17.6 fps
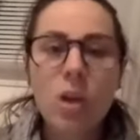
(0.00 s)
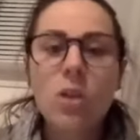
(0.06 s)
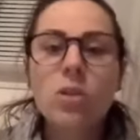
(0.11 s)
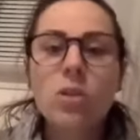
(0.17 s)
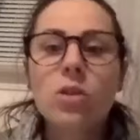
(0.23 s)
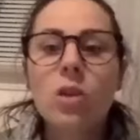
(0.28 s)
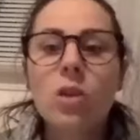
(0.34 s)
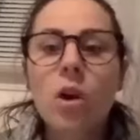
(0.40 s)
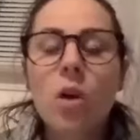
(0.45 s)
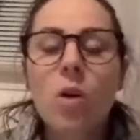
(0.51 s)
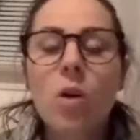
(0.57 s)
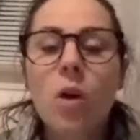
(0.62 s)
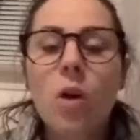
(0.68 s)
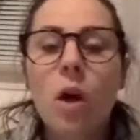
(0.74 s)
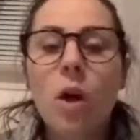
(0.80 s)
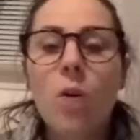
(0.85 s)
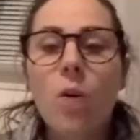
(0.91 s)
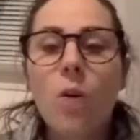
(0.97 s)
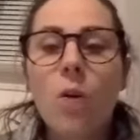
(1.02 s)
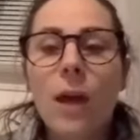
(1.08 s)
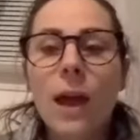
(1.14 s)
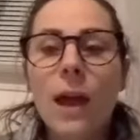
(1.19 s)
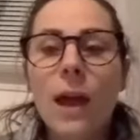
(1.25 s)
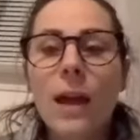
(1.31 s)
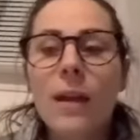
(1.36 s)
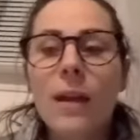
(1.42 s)
So a
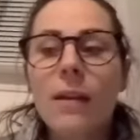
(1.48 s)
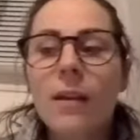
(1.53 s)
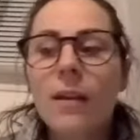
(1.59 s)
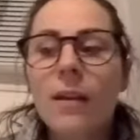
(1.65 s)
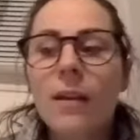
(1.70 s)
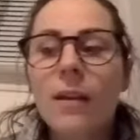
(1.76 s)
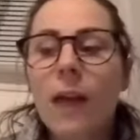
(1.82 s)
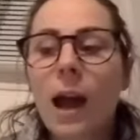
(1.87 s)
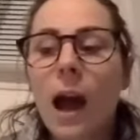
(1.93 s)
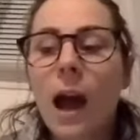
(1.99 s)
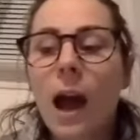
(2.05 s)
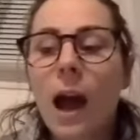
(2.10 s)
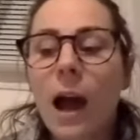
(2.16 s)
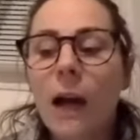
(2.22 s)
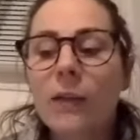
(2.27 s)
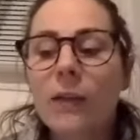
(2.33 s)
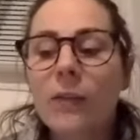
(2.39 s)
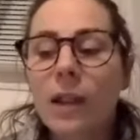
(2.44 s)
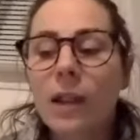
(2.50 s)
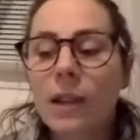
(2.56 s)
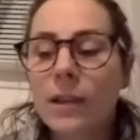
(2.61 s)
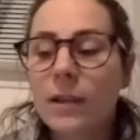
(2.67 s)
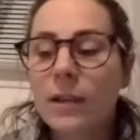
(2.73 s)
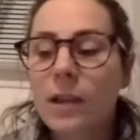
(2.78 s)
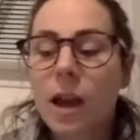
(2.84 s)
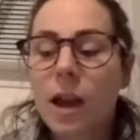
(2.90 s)
way that I like
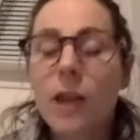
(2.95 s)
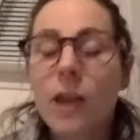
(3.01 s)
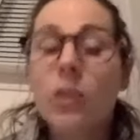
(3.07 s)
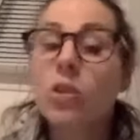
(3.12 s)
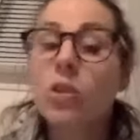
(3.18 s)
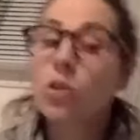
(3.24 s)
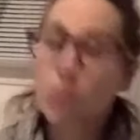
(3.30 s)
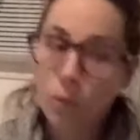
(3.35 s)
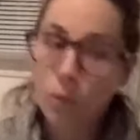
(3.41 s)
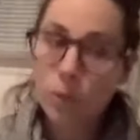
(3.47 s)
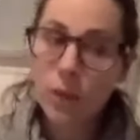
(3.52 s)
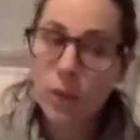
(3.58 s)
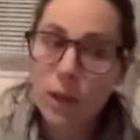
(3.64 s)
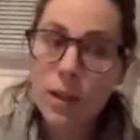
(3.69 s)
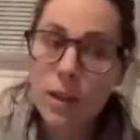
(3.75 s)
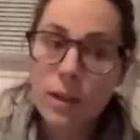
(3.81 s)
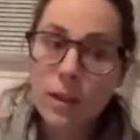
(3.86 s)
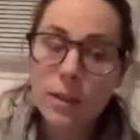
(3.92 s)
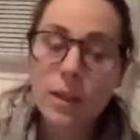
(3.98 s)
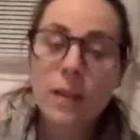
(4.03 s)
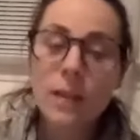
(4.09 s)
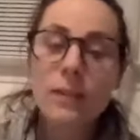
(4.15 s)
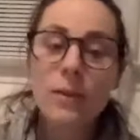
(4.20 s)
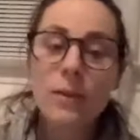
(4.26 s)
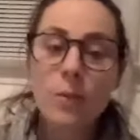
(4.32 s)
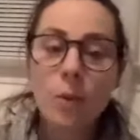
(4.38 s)
to kind of do things
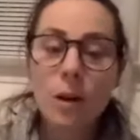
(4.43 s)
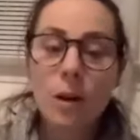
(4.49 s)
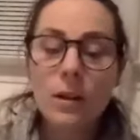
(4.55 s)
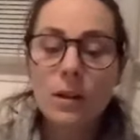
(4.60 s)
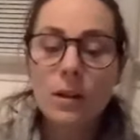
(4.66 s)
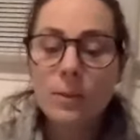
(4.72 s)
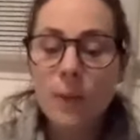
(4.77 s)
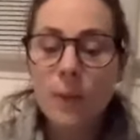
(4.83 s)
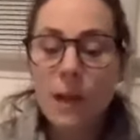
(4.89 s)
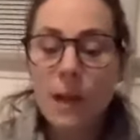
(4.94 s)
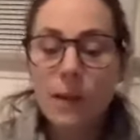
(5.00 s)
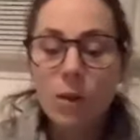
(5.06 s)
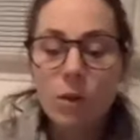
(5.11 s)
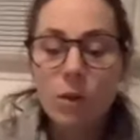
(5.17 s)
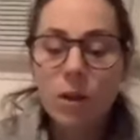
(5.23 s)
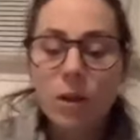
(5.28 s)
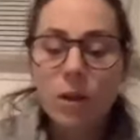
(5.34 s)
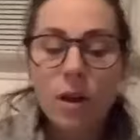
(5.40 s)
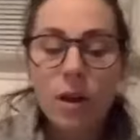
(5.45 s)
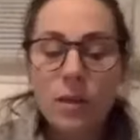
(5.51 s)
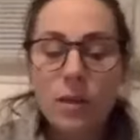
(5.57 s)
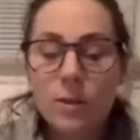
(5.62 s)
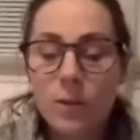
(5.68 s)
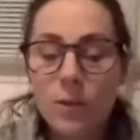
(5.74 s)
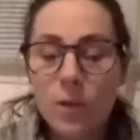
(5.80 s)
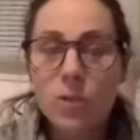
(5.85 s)
is once my loyal
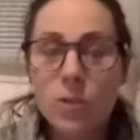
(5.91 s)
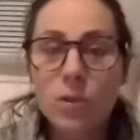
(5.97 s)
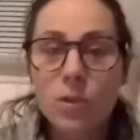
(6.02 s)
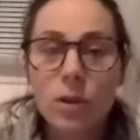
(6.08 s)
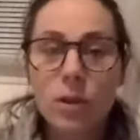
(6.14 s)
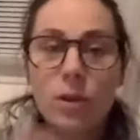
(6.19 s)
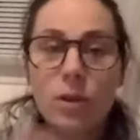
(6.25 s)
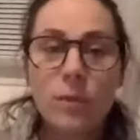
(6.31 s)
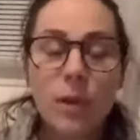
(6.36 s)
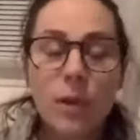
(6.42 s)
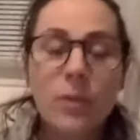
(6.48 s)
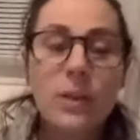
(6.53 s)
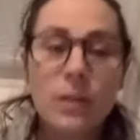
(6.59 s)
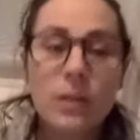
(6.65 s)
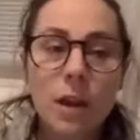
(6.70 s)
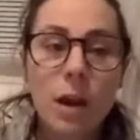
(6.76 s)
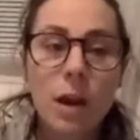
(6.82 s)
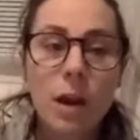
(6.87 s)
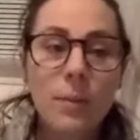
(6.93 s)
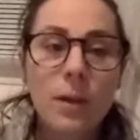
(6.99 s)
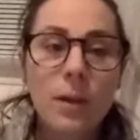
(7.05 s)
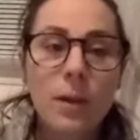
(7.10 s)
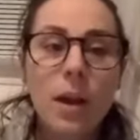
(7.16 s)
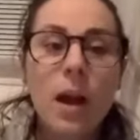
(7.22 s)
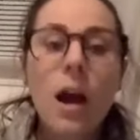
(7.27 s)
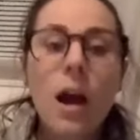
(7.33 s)
customer's 3rd month is up,
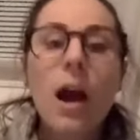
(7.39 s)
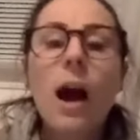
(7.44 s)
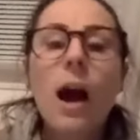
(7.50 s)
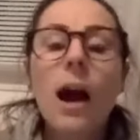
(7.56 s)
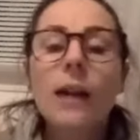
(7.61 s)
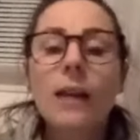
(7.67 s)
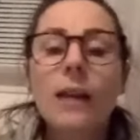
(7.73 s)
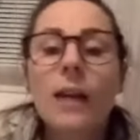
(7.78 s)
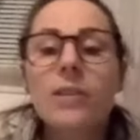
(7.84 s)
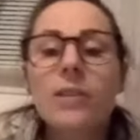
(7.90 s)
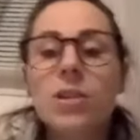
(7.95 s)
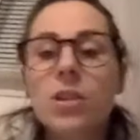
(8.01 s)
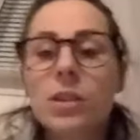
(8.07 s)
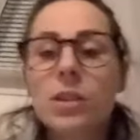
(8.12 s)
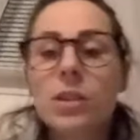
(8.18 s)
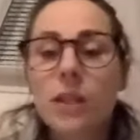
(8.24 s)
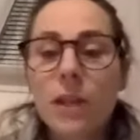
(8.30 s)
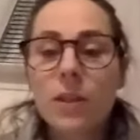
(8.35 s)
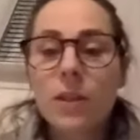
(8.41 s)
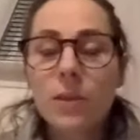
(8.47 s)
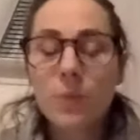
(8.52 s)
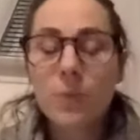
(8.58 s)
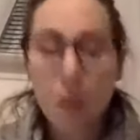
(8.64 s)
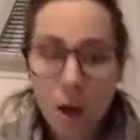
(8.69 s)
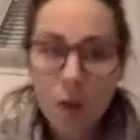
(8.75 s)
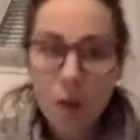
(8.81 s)
I like to just let
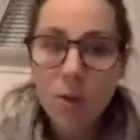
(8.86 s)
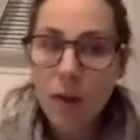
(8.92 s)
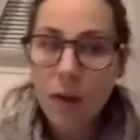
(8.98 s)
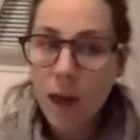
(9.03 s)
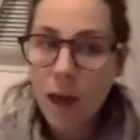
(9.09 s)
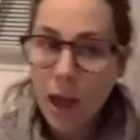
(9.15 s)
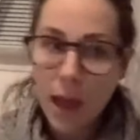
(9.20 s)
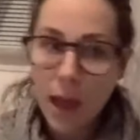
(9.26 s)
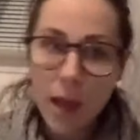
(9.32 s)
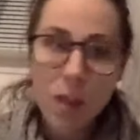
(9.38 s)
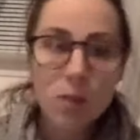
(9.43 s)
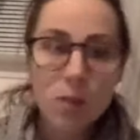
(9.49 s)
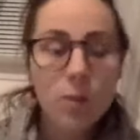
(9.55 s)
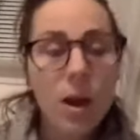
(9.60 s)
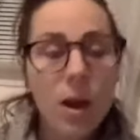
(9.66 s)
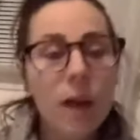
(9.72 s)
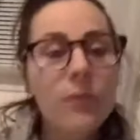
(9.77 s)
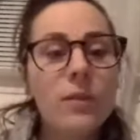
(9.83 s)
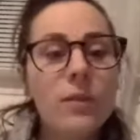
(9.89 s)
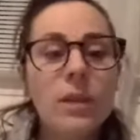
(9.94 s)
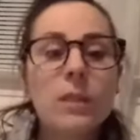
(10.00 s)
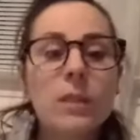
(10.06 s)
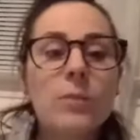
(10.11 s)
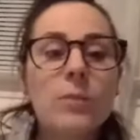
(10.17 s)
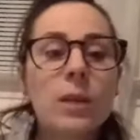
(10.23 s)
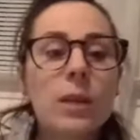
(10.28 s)
them know, hey, you have
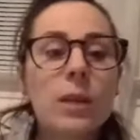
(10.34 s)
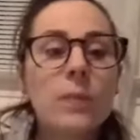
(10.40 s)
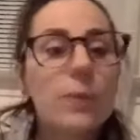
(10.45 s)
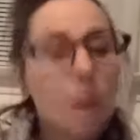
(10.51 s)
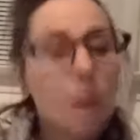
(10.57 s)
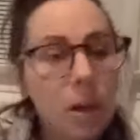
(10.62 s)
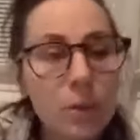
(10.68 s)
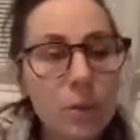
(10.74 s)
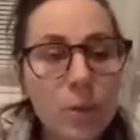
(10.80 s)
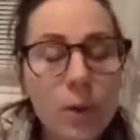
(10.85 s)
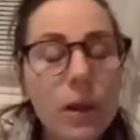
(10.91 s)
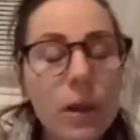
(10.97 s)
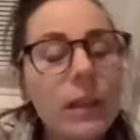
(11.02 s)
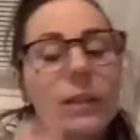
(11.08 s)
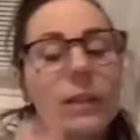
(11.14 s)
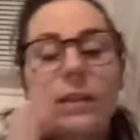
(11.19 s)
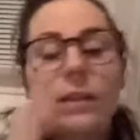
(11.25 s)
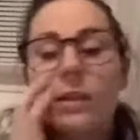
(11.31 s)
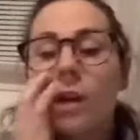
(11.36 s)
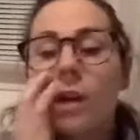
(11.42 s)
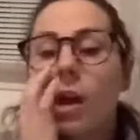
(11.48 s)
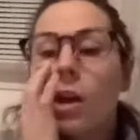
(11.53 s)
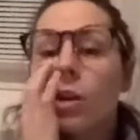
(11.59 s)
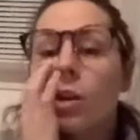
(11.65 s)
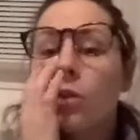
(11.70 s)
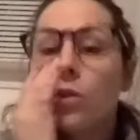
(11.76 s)
this many perk points.
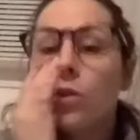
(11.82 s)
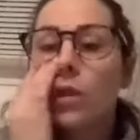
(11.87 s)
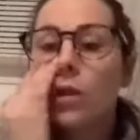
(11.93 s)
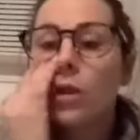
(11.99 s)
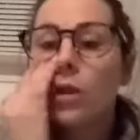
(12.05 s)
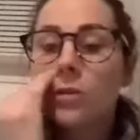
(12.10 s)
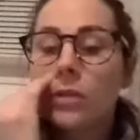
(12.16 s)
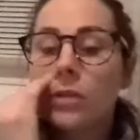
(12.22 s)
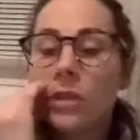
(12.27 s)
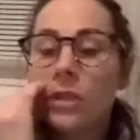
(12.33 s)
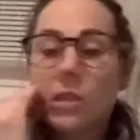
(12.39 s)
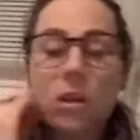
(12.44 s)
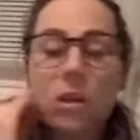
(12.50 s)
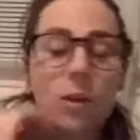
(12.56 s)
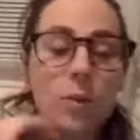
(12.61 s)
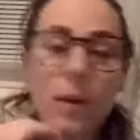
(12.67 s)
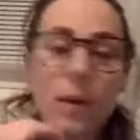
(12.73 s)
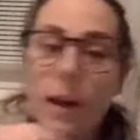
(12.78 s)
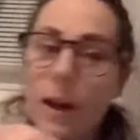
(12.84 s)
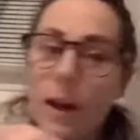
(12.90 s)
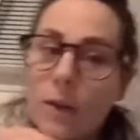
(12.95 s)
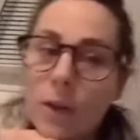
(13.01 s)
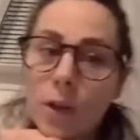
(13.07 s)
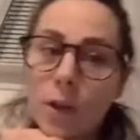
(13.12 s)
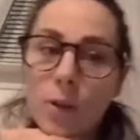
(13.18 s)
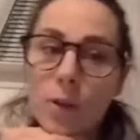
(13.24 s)
You can use this on
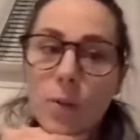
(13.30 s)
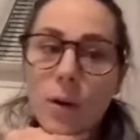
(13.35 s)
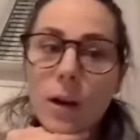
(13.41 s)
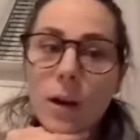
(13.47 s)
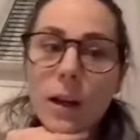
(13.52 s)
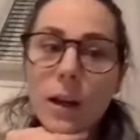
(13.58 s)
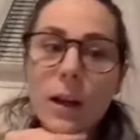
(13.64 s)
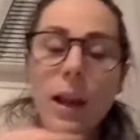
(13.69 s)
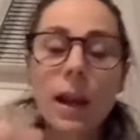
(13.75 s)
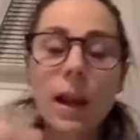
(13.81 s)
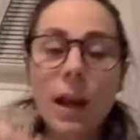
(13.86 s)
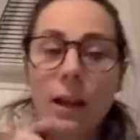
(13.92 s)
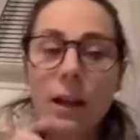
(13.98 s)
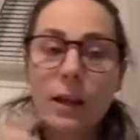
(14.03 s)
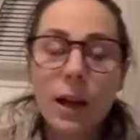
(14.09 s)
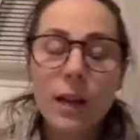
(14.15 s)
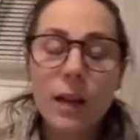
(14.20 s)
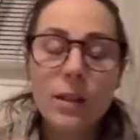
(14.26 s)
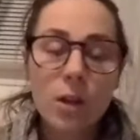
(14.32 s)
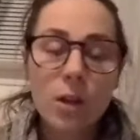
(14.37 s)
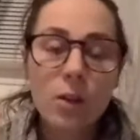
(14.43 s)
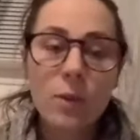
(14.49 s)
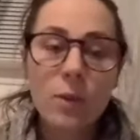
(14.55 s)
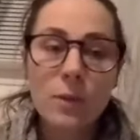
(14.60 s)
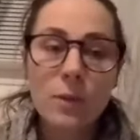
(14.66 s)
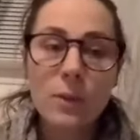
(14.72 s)
whatever you want. And I
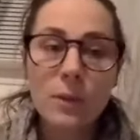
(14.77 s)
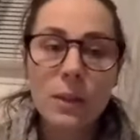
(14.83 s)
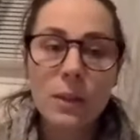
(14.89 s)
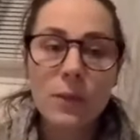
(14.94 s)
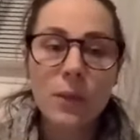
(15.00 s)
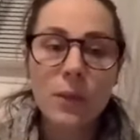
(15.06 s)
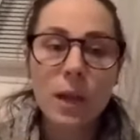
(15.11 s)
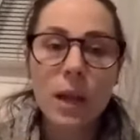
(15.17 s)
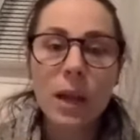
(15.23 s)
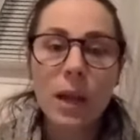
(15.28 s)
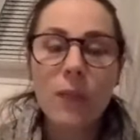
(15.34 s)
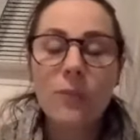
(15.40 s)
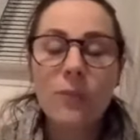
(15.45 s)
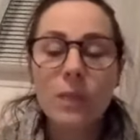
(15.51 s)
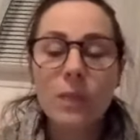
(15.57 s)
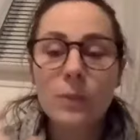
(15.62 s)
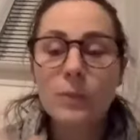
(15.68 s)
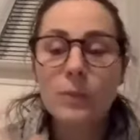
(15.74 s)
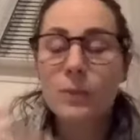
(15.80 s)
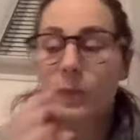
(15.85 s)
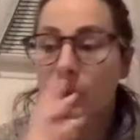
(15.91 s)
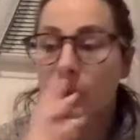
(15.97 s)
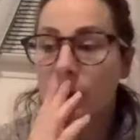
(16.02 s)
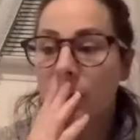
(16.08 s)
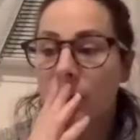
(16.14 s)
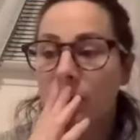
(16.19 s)
tell them
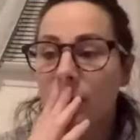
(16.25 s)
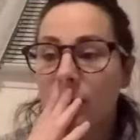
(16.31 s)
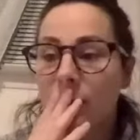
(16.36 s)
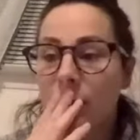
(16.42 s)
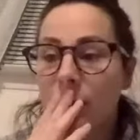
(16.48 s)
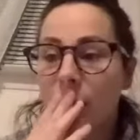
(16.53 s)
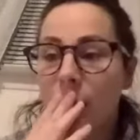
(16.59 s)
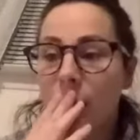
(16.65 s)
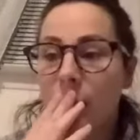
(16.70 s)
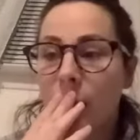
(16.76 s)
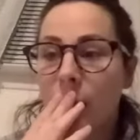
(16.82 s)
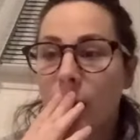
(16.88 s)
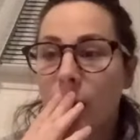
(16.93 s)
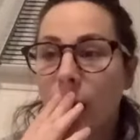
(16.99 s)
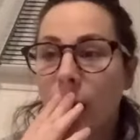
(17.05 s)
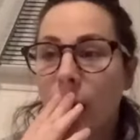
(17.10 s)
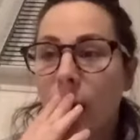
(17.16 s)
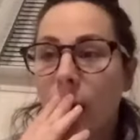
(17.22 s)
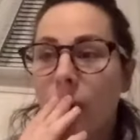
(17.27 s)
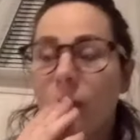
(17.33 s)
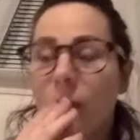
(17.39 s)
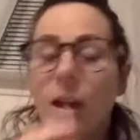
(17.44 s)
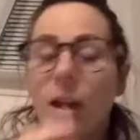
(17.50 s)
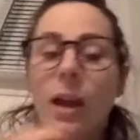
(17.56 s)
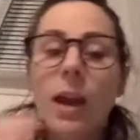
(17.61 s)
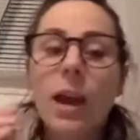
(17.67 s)
specifically how many they have.
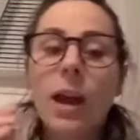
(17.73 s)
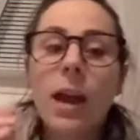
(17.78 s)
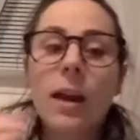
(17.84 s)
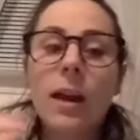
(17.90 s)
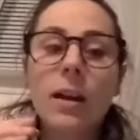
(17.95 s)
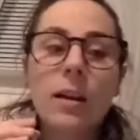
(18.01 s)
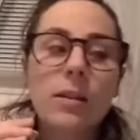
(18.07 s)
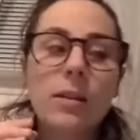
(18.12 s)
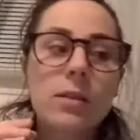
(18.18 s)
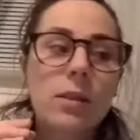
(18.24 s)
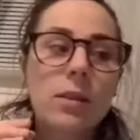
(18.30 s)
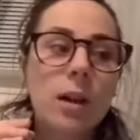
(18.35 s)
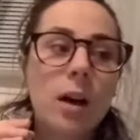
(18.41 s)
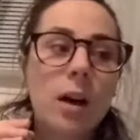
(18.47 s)
And